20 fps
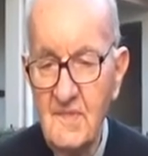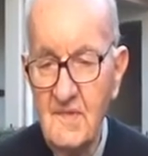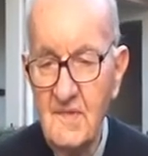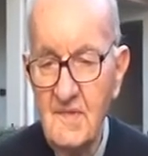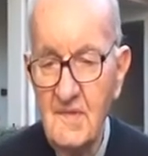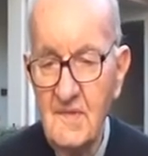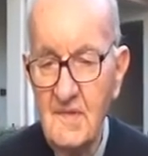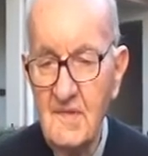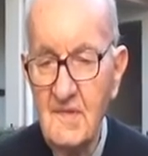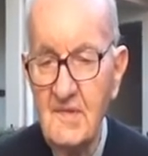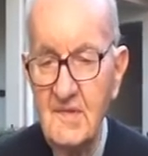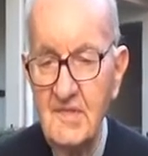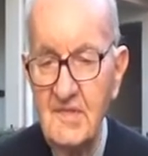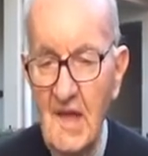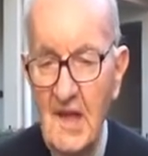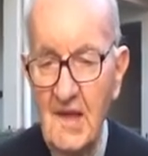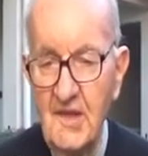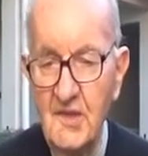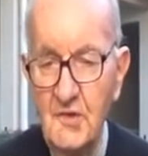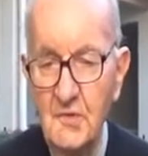for us.
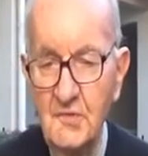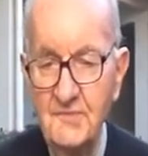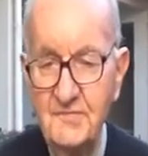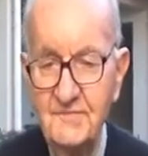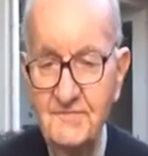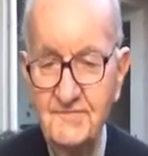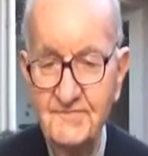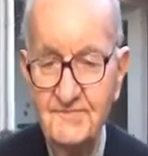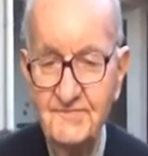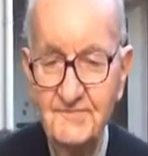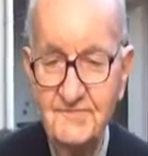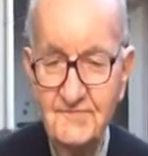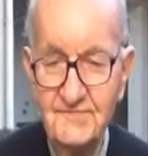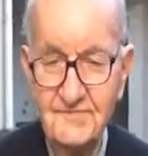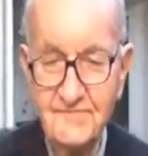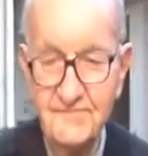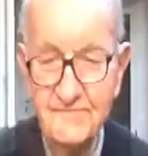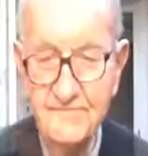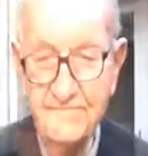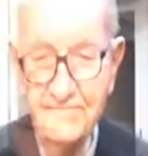Thank you. Thank you.